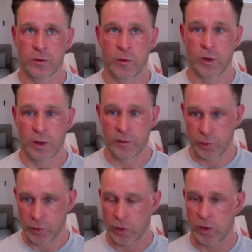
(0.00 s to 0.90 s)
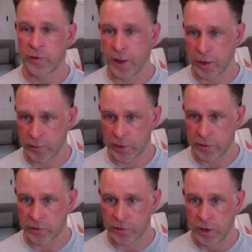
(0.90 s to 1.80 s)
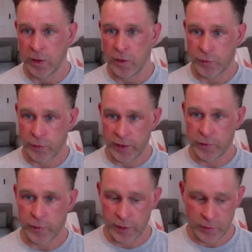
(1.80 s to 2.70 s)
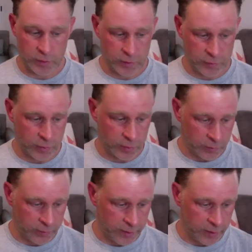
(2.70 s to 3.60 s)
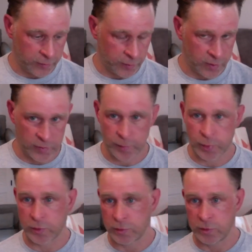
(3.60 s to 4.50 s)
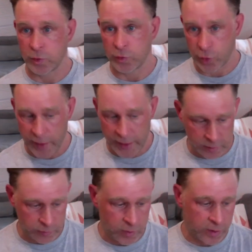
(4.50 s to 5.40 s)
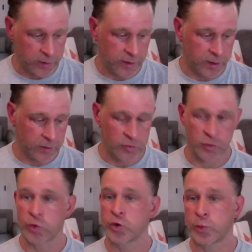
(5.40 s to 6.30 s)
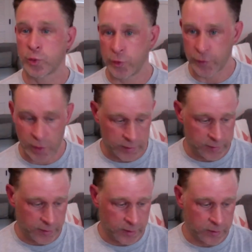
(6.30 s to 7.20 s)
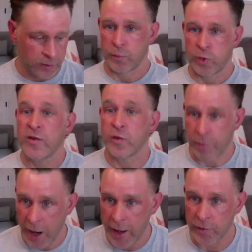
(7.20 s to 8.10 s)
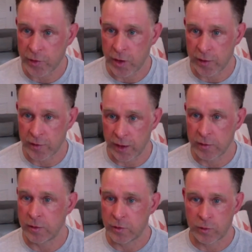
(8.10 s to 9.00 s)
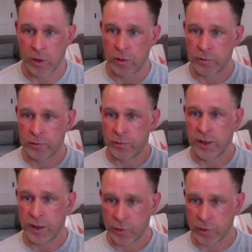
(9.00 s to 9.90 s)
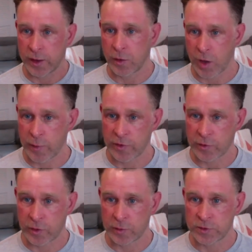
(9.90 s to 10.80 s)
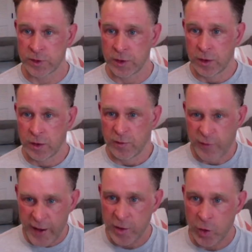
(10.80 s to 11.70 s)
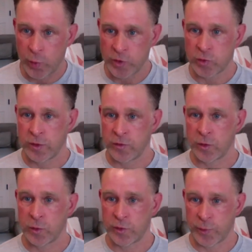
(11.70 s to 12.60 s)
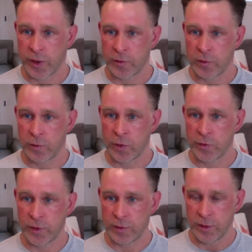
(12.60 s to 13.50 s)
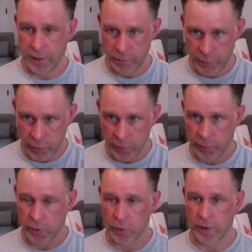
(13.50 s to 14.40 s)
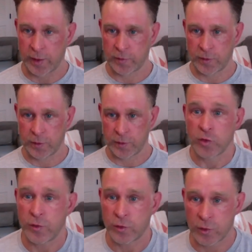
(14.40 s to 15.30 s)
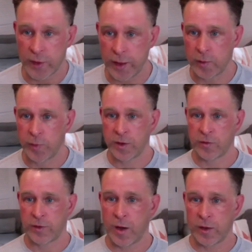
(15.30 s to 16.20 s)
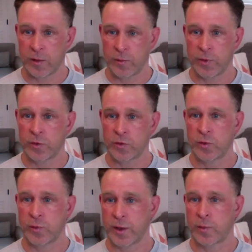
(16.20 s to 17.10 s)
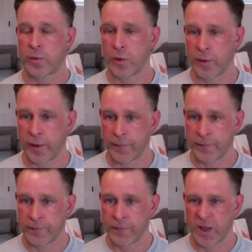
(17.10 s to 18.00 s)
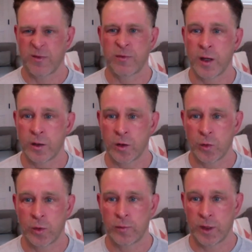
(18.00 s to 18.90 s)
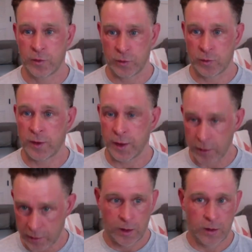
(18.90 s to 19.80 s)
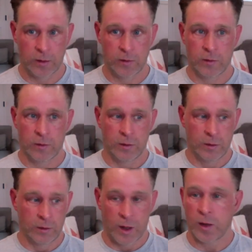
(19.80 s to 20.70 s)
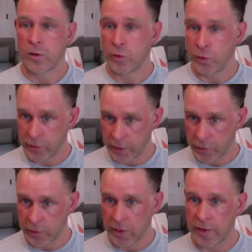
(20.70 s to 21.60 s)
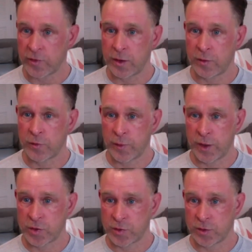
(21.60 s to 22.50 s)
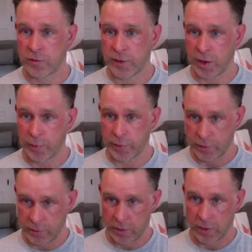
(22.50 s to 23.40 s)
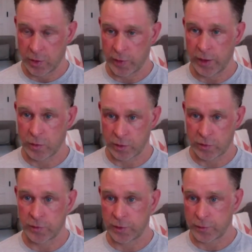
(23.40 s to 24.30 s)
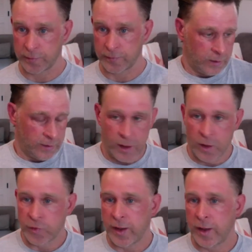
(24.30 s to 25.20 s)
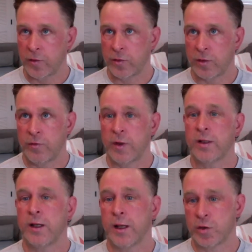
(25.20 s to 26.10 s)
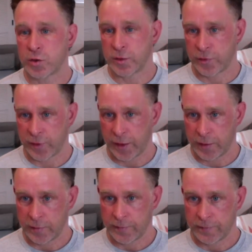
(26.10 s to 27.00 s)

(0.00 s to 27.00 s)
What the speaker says: or give you course elements, phrase things in a certain way. For example, directive content, social proof content, present bias content. These are all behavioral economics terms. Find out which ones you respond to most and then build the program to you. It's great because I can build you a better program. I find out what makes you tick, and I utilize that information to develop a great course for you. That also has a very dangerous side,